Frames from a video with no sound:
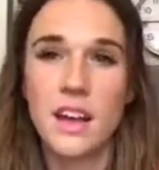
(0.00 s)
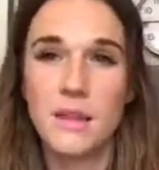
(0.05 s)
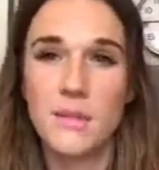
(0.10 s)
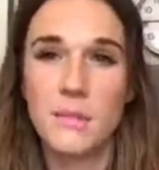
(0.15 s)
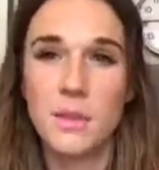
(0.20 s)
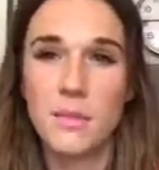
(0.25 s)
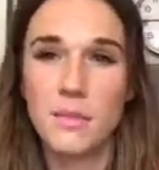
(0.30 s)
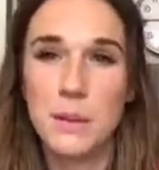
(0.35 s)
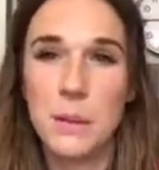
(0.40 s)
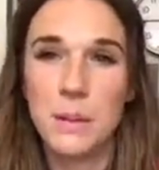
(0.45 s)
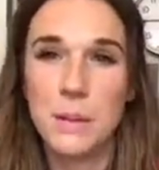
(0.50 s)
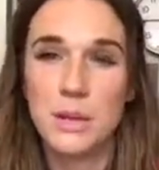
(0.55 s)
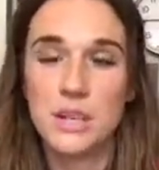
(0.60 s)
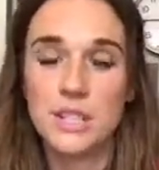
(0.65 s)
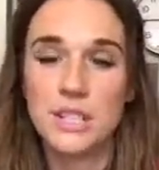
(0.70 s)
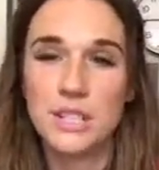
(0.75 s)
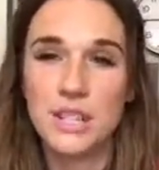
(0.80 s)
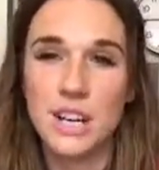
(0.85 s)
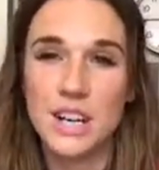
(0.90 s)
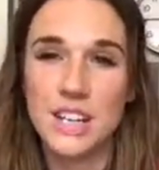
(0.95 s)
if people are
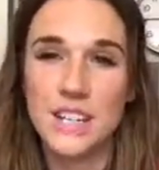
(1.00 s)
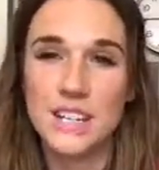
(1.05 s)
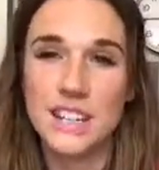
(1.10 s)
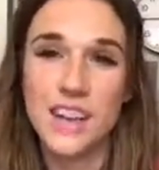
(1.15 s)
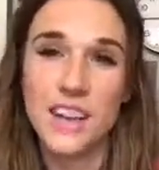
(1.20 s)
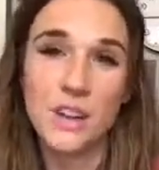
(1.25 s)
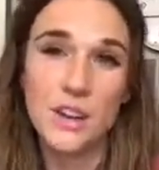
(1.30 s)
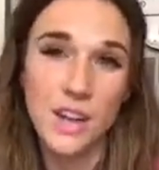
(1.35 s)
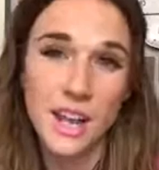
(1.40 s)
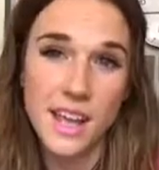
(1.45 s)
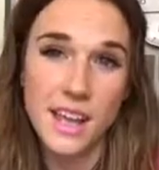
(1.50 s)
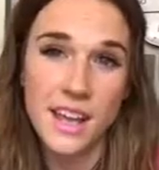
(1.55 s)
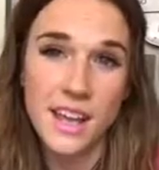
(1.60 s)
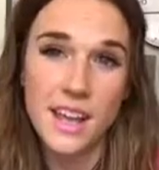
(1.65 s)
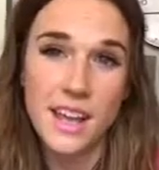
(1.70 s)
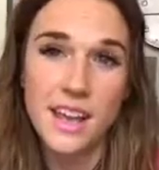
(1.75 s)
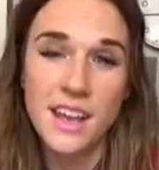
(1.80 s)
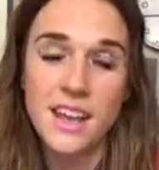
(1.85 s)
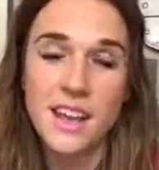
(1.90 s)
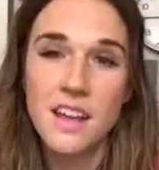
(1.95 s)
starting to get
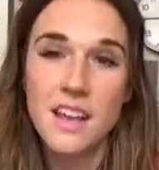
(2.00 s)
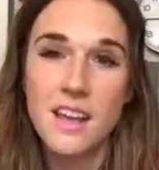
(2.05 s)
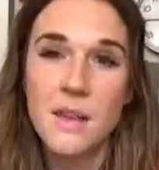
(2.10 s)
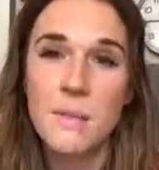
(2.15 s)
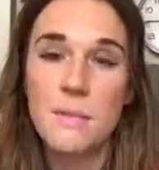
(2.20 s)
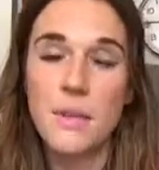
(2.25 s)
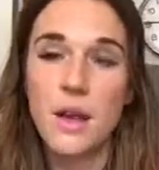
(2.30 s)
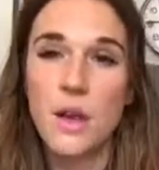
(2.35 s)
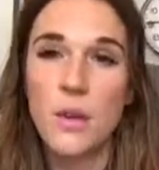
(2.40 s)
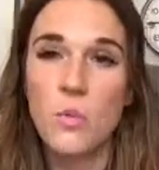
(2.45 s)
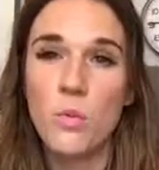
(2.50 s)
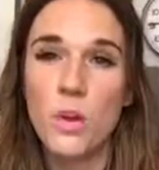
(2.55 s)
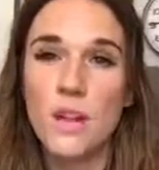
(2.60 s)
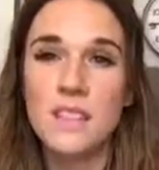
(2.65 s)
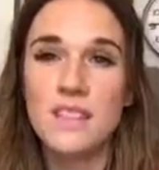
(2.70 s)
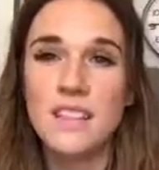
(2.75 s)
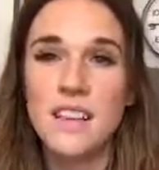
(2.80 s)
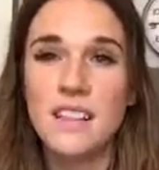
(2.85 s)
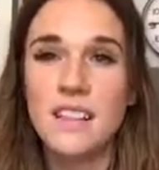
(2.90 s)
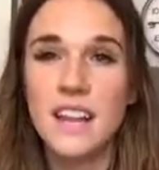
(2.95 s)
cranky. But
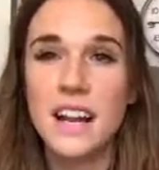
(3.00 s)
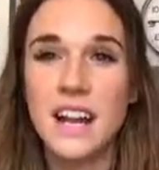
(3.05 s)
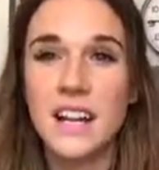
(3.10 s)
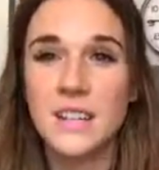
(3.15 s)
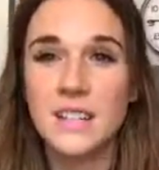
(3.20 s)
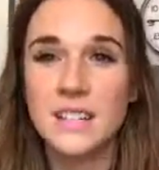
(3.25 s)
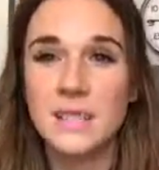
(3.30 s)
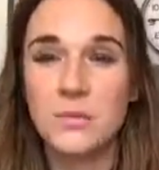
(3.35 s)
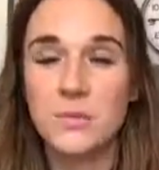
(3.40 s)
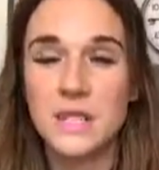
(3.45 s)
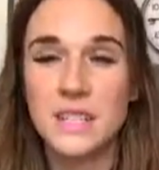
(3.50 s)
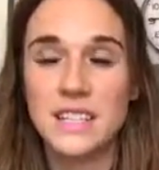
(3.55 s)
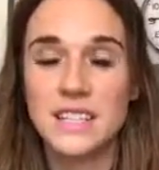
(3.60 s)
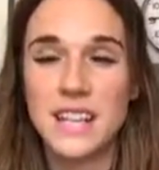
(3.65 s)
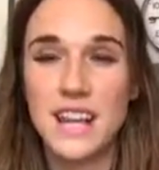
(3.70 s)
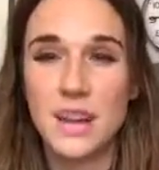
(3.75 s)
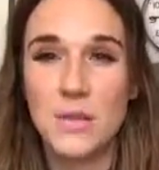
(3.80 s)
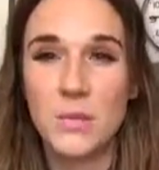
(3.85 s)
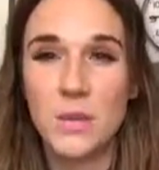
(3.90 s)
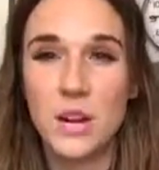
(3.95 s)
one thing that I would
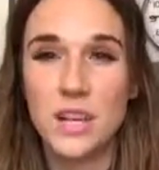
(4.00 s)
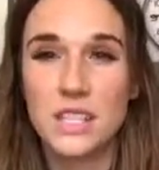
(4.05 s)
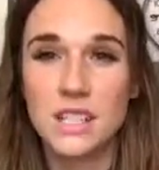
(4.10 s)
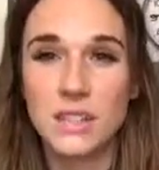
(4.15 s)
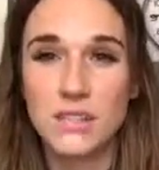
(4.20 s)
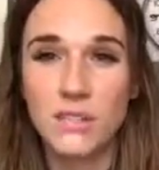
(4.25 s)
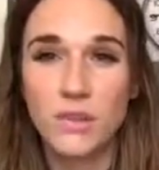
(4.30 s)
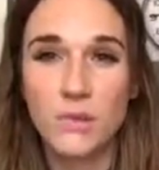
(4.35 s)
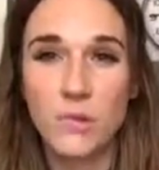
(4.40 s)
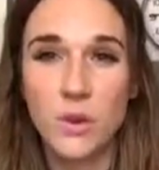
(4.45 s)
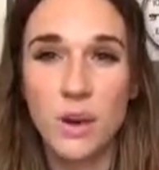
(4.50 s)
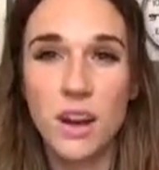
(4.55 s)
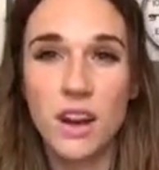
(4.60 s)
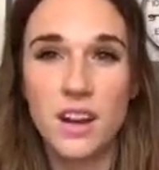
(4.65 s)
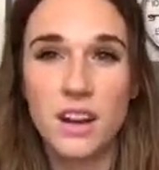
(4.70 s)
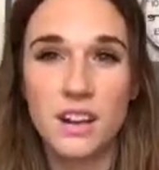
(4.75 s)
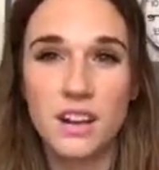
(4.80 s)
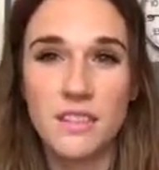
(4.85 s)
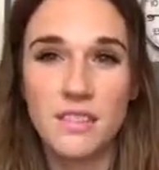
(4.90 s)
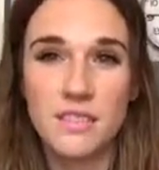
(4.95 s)
say works
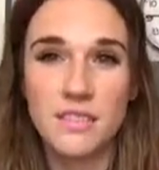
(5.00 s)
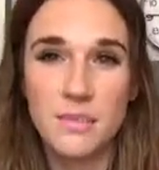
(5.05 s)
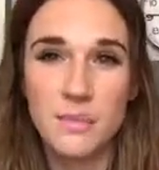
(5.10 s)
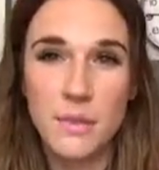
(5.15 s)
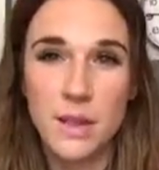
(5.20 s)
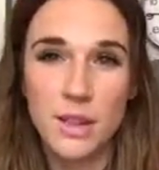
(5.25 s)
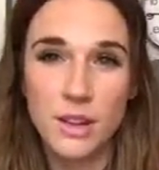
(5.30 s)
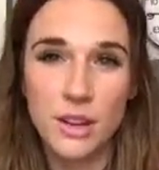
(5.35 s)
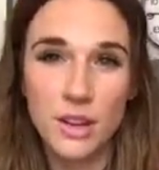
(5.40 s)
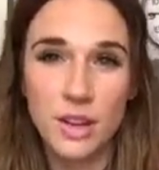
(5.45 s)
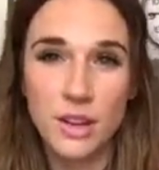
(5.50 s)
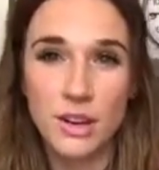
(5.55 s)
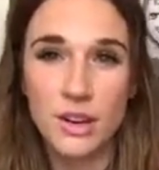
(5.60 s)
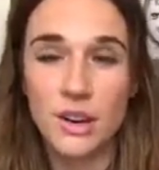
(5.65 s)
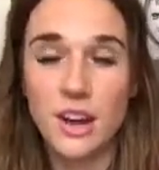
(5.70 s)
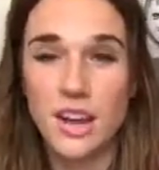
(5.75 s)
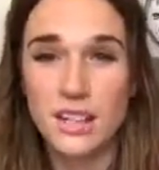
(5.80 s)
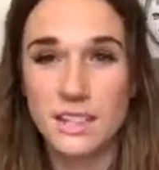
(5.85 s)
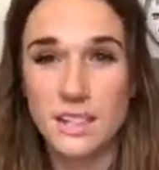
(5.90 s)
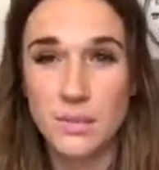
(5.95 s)
for motherhood
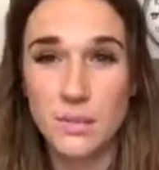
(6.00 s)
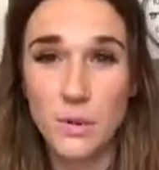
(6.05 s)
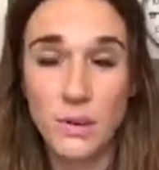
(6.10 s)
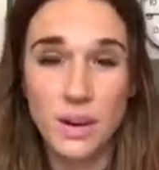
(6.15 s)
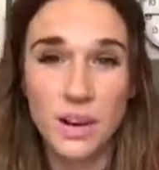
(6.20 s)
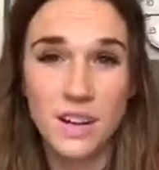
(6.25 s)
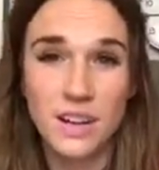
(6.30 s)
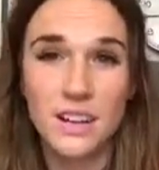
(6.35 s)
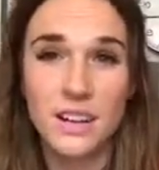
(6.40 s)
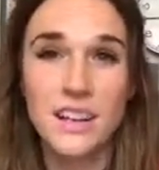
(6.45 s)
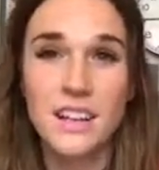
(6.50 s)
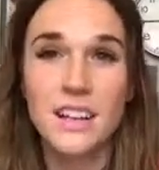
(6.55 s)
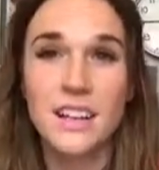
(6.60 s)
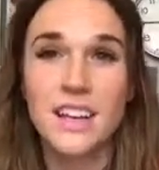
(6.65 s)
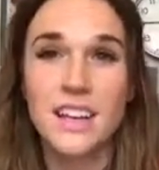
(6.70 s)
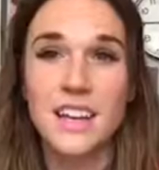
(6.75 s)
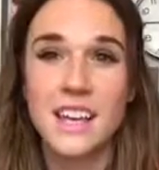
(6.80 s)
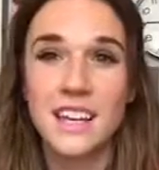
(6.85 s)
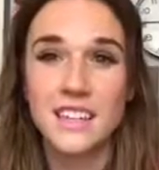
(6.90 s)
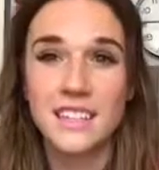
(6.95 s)
across the board
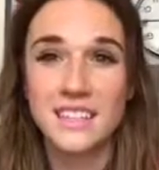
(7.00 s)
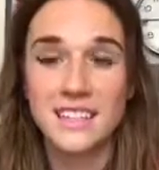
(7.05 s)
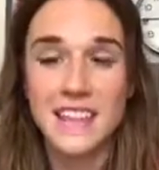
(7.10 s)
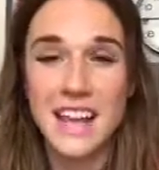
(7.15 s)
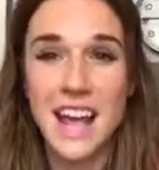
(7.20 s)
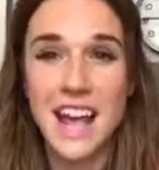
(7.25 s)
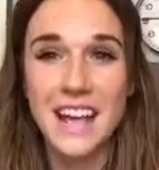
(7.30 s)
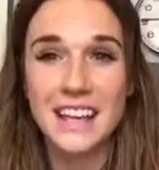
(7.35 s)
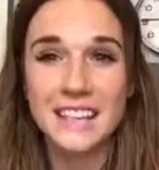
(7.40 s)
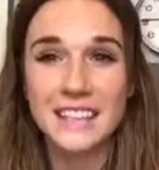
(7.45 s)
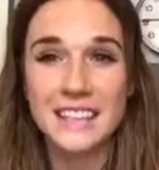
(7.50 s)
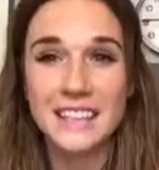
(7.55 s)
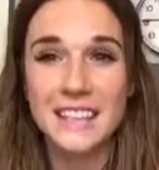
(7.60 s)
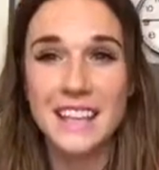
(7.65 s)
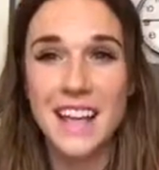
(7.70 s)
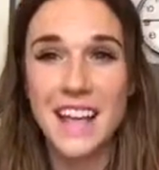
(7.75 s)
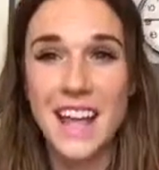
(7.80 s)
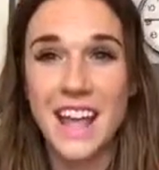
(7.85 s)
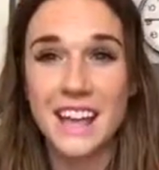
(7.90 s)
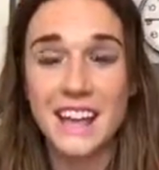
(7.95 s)
is snacks
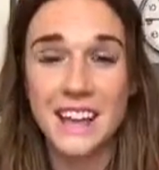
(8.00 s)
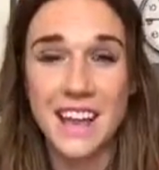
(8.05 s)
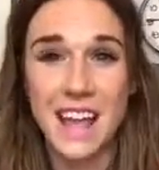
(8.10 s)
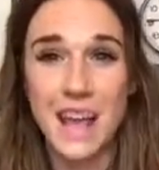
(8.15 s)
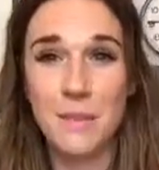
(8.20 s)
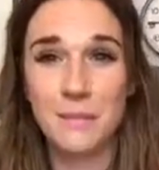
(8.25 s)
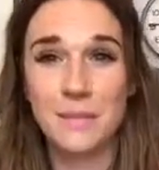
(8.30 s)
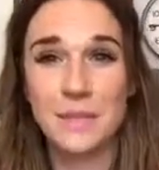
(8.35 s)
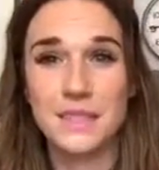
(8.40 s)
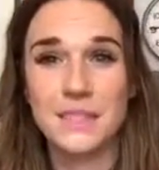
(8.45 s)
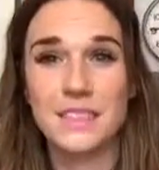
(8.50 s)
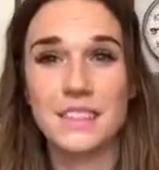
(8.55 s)
and naps.